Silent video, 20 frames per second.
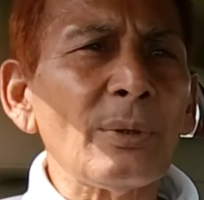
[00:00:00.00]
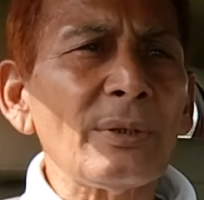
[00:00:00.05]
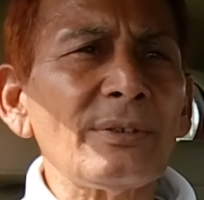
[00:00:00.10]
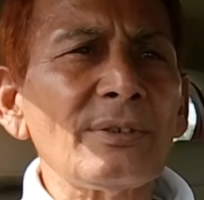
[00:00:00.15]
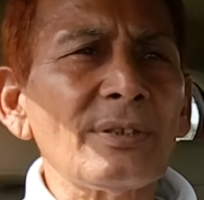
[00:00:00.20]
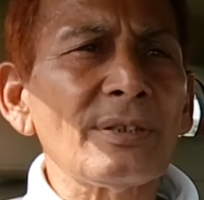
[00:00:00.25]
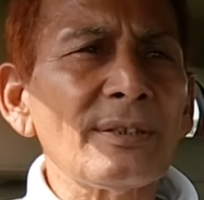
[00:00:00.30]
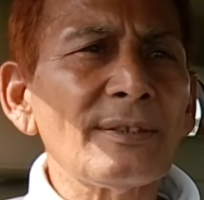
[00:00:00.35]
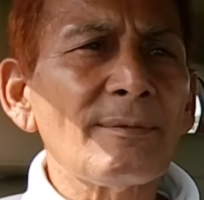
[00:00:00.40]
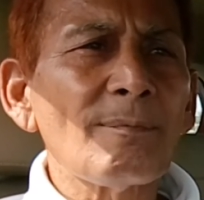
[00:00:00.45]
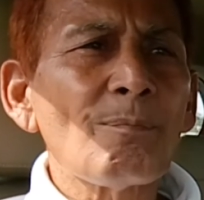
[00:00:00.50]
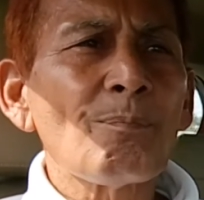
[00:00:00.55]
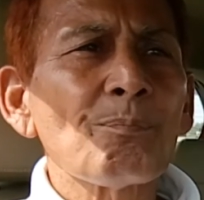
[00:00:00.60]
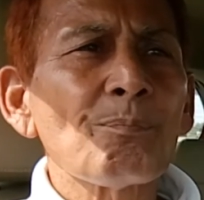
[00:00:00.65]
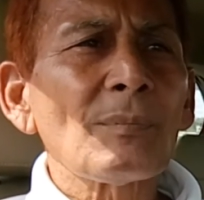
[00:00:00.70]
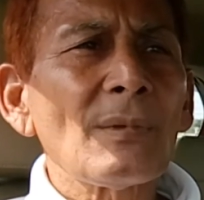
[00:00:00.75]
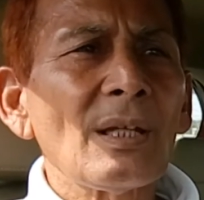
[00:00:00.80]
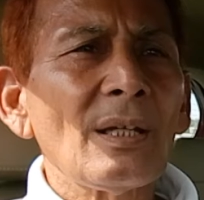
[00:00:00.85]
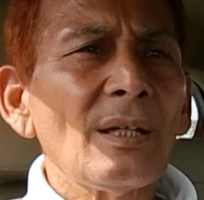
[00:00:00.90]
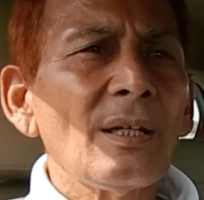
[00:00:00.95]
they give up,
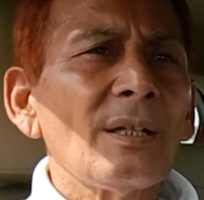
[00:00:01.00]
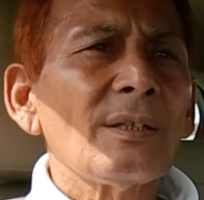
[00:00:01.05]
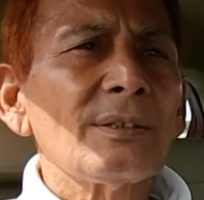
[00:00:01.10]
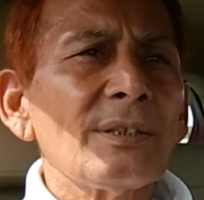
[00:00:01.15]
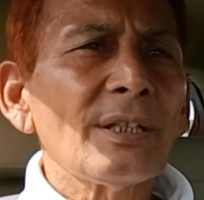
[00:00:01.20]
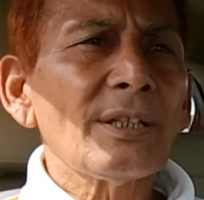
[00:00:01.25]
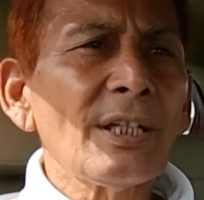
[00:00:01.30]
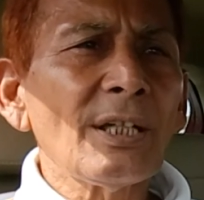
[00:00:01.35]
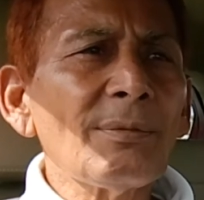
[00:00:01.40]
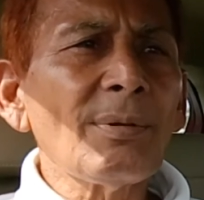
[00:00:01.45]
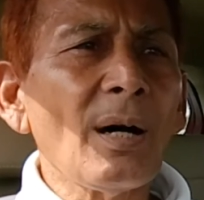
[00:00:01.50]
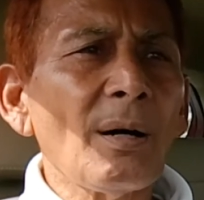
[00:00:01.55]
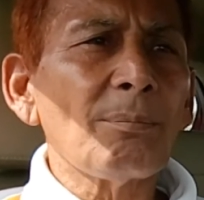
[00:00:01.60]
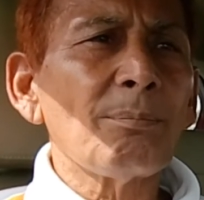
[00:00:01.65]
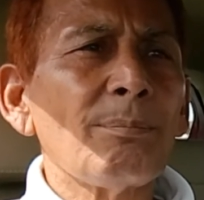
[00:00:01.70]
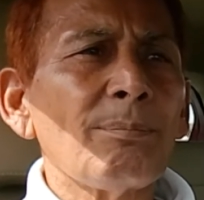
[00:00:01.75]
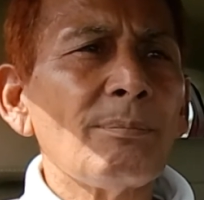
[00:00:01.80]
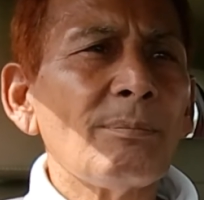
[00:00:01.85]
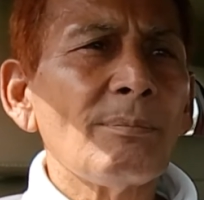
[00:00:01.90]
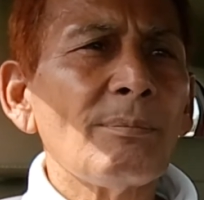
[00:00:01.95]

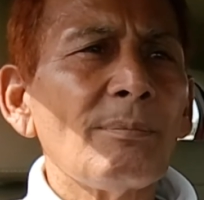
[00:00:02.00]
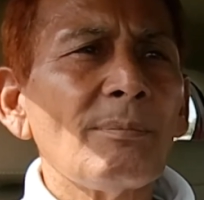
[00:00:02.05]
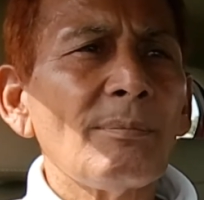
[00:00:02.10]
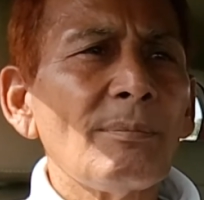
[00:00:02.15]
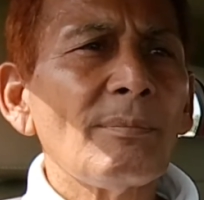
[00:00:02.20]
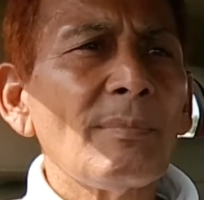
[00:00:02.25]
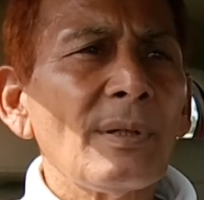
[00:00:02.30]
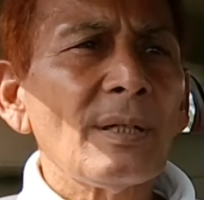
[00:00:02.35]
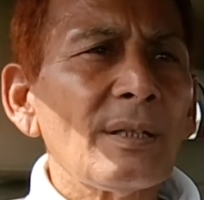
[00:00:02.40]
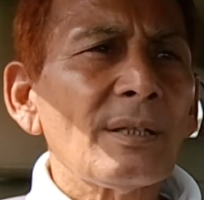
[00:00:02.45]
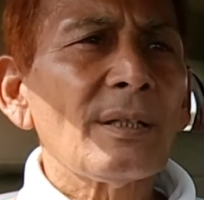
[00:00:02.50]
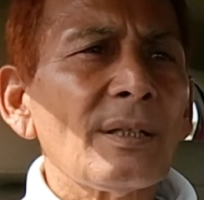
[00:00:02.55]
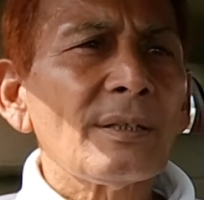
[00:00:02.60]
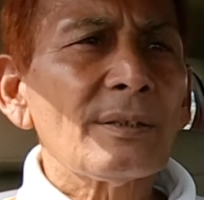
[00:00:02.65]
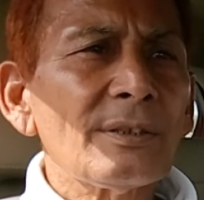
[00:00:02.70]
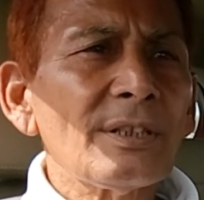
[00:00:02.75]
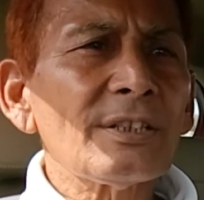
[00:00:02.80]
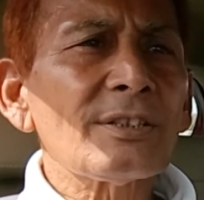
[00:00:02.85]
they stop trying.